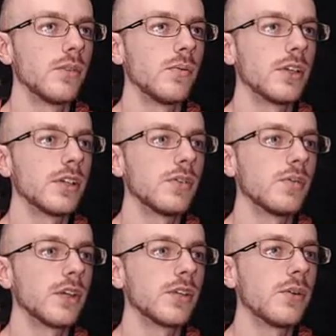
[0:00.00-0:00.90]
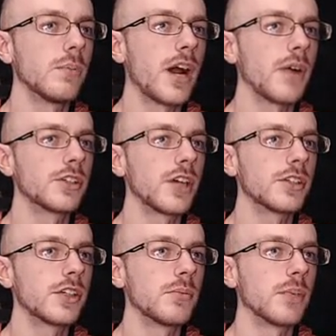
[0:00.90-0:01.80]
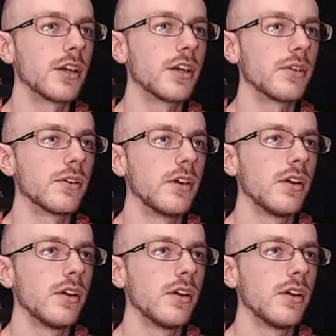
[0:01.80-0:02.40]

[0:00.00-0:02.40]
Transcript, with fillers: We can, we can do a power shot to him right now